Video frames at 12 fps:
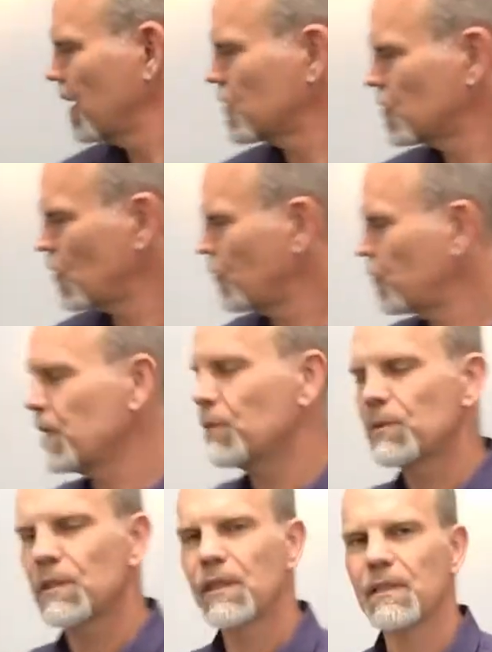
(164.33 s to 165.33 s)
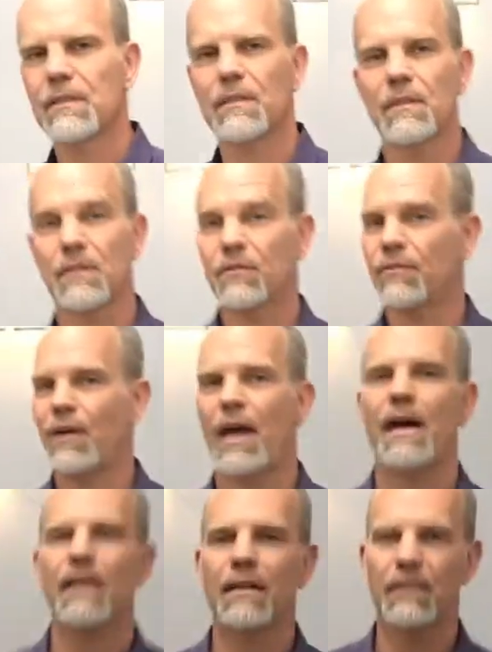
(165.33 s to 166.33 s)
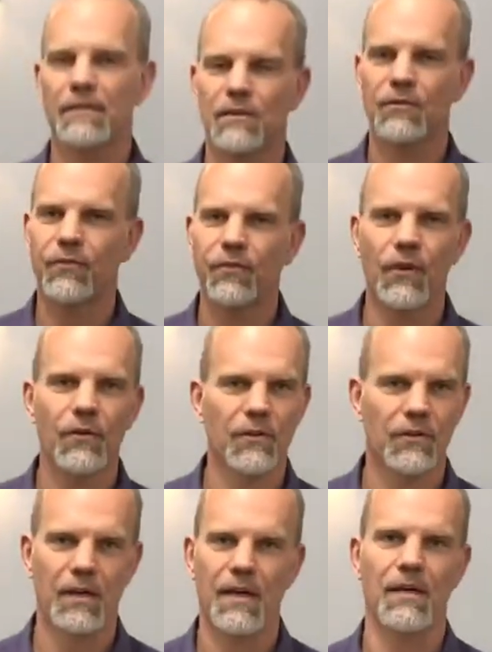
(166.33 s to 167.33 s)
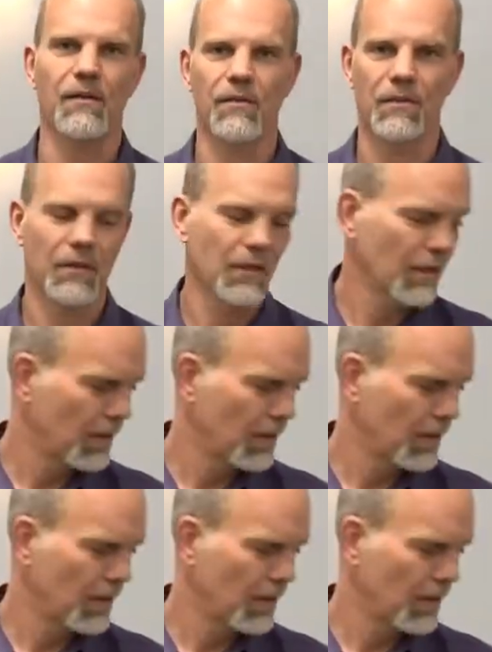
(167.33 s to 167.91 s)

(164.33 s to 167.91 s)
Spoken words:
And so if we release this fat and it starts floating around,